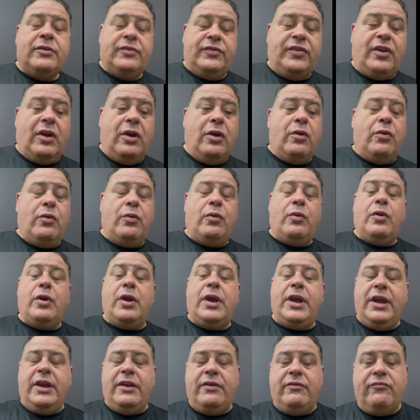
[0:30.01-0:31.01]
So
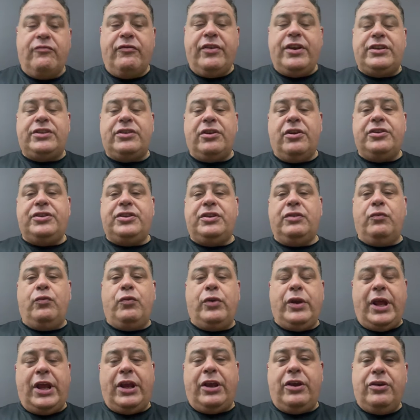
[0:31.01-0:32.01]
in researching
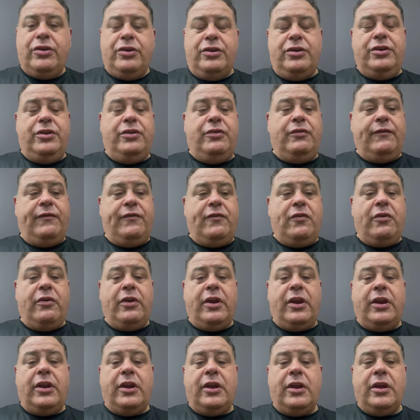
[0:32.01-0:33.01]
what I could do for
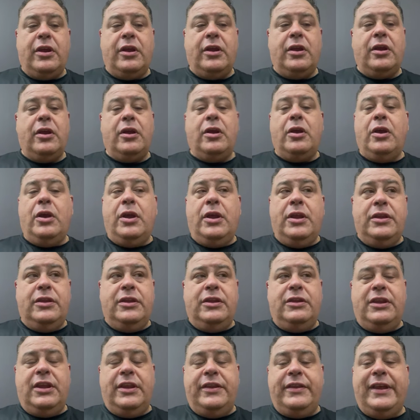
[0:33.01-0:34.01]
it,
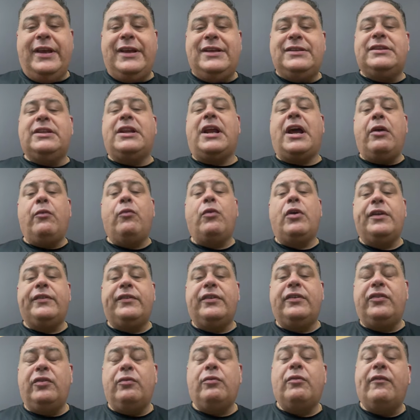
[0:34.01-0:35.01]
the things that I
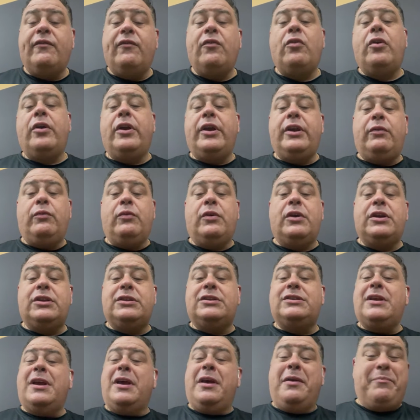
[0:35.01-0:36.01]
wanted to avoid
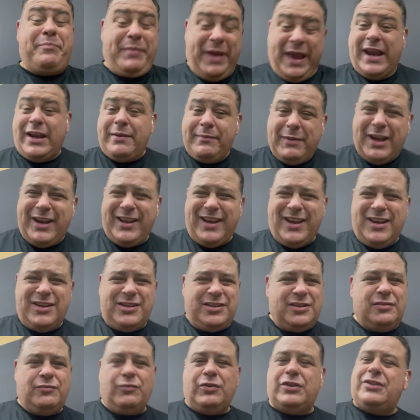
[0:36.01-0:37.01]
was pain
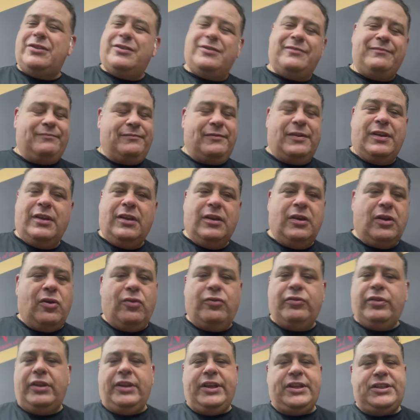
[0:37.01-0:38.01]
medication, which
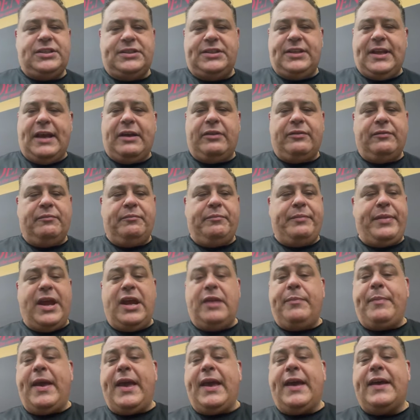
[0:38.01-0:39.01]
only leads you down
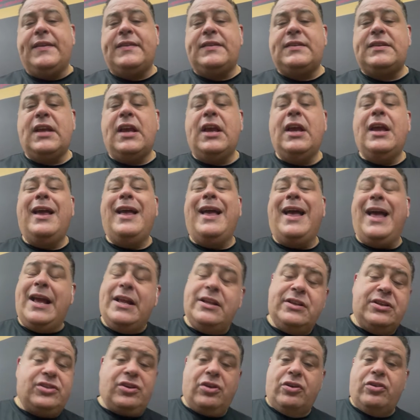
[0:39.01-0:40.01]
bad paths,
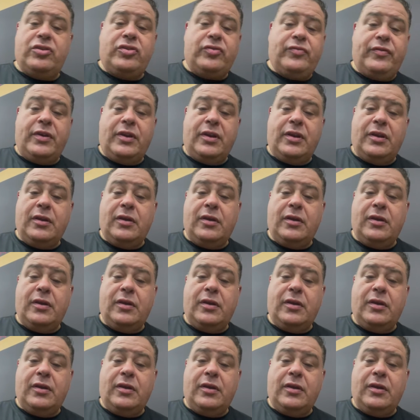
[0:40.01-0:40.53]
and surgery,